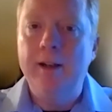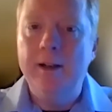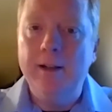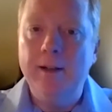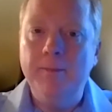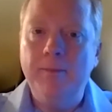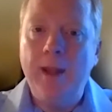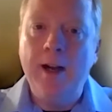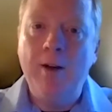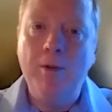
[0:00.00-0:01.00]
Um,
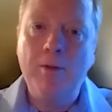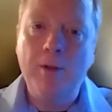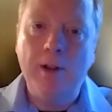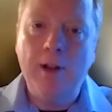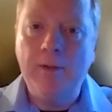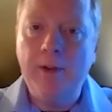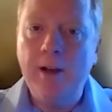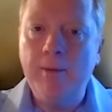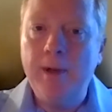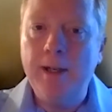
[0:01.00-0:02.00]
and I work with a lot of
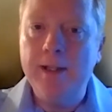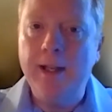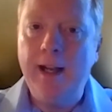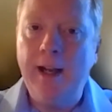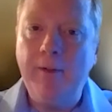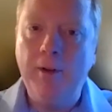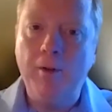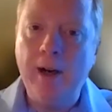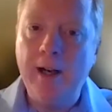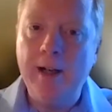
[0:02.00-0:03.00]
companies that have a
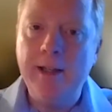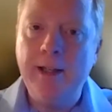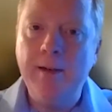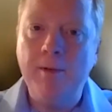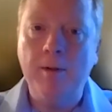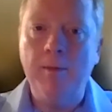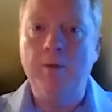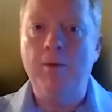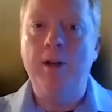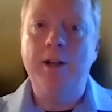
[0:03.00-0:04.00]
great I T department.
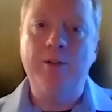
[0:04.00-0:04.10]
We're not